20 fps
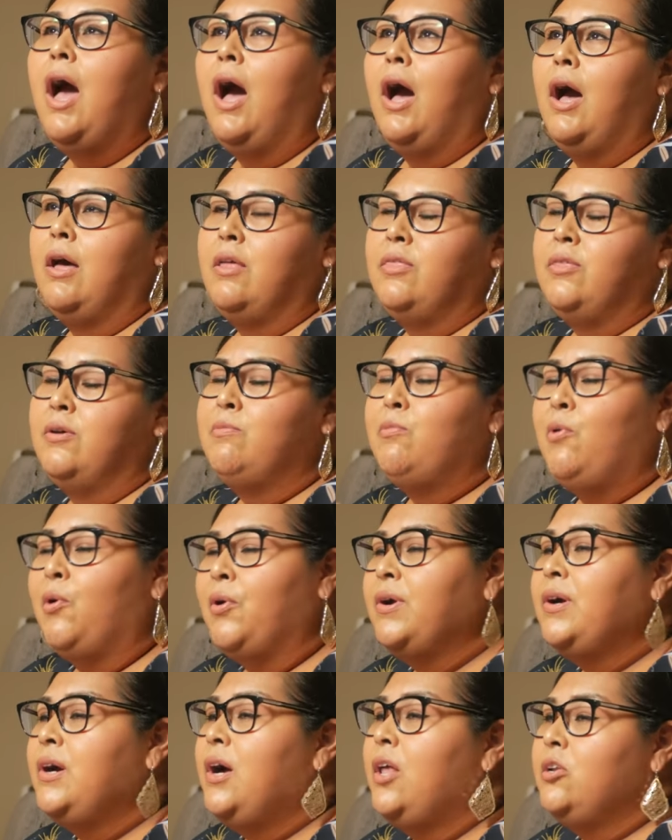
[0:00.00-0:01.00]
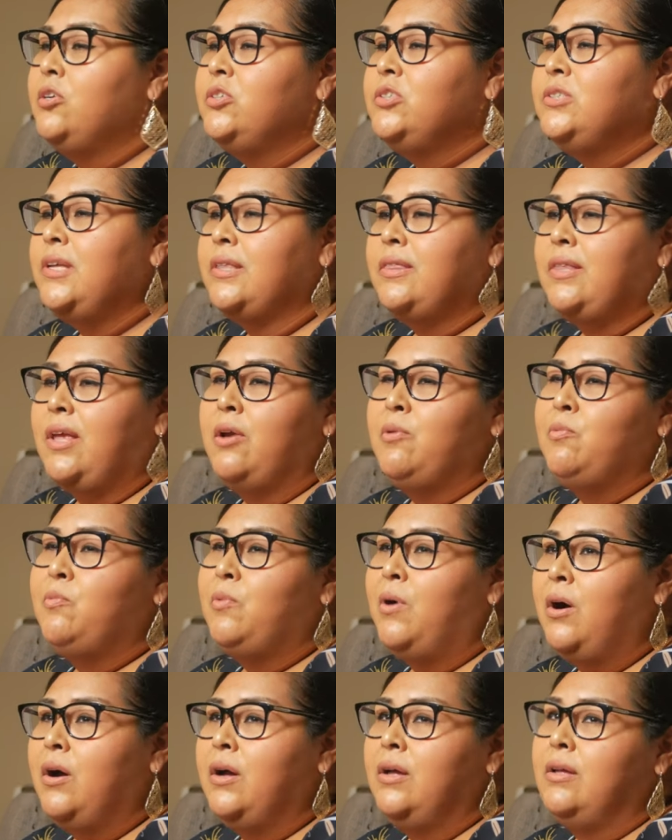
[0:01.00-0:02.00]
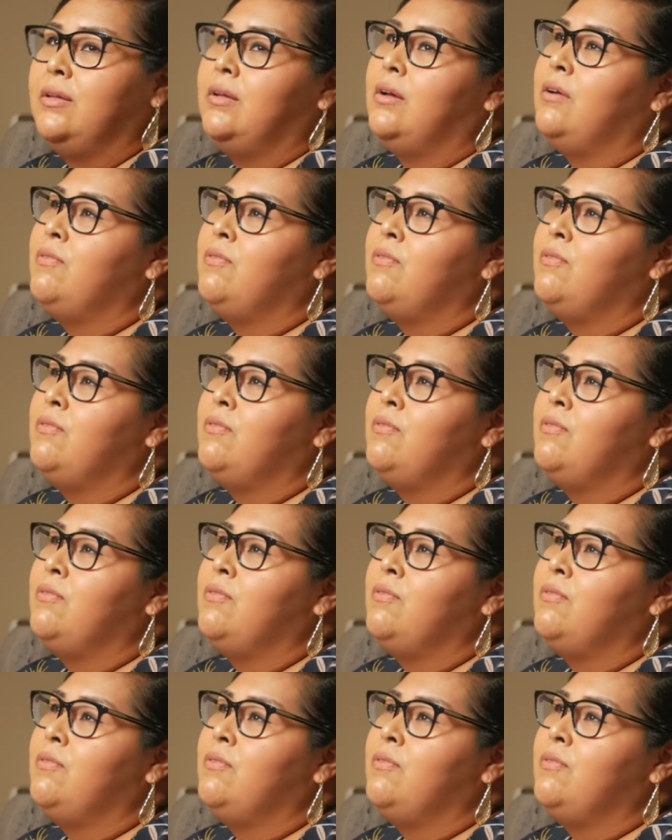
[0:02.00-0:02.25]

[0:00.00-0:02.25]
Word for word: Uh, the more colors that they want,